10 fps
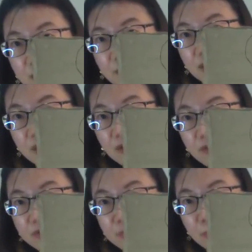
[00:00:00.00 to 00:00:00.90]
bit
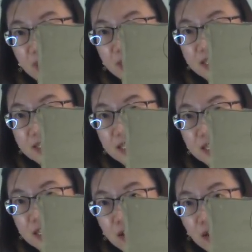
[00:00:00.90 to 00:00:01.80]
of space
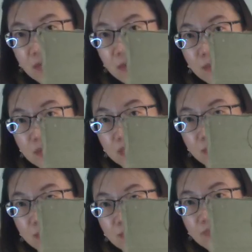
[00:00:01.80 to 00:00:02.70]
top and bottom.
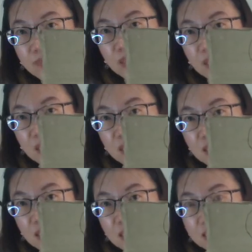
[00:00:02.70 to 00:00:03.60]

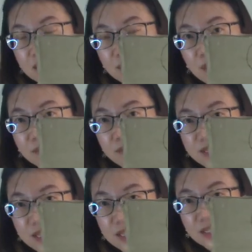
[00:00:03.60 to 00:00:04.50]
It's about
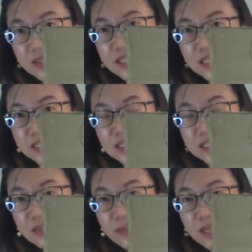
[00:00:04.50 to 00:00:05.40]
it's
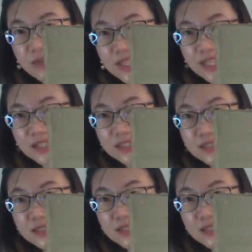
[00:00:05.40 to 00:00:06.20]
a bit rectangle.